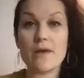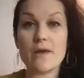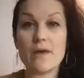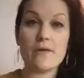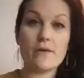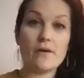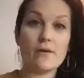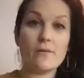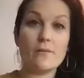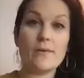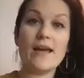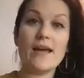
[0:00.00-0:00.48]

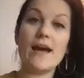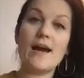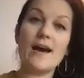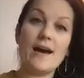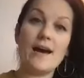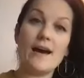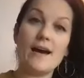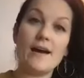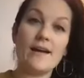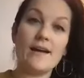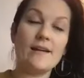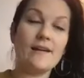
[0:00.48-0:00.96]
weather we
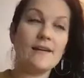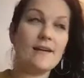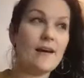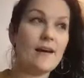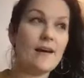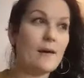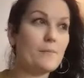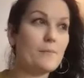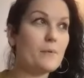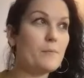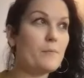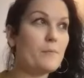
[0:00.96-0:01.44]
had
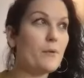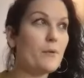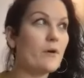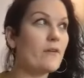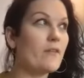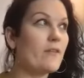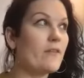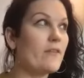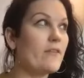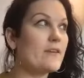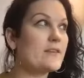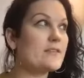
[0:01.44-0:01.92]
up in
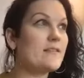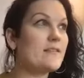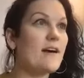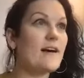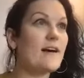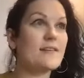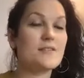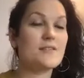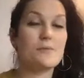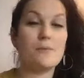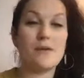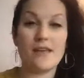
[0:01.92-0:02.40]
Portland this
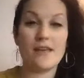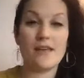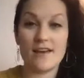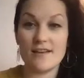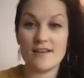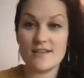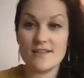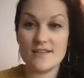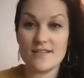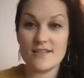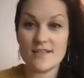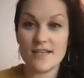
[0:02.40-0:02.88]
last
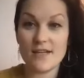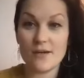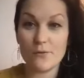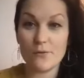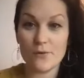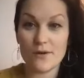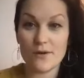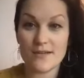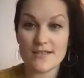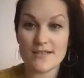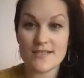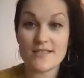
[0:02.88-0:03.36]
weekend. It
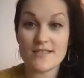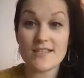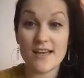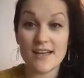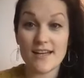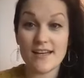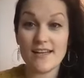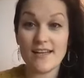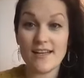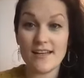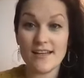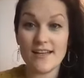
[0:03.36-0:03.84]
was
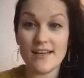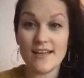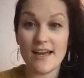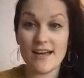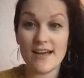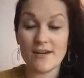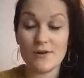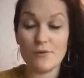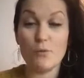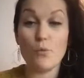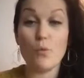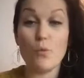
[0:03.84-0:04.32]
sunny
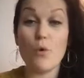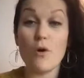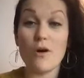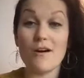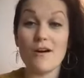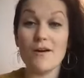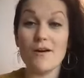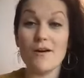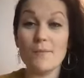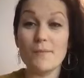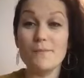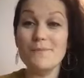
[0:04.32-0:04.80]
and
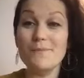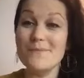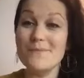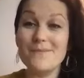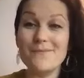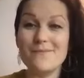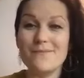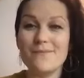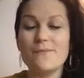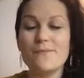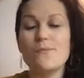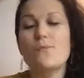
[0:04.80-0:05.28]
warm
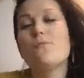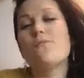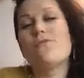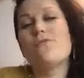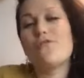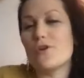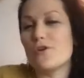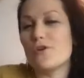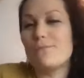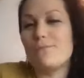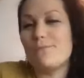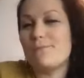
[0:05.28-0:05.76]

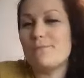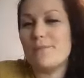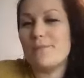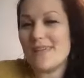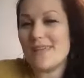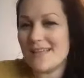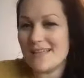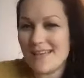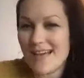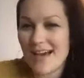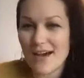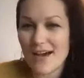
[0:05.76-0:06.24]
for
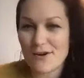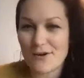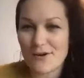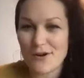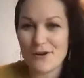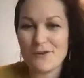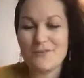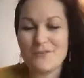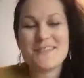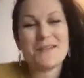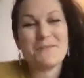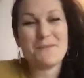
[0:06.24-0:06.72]
me, I don't
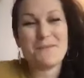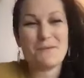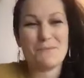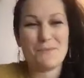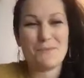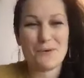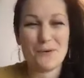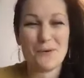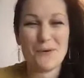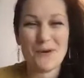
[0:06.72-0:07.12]
know. Some people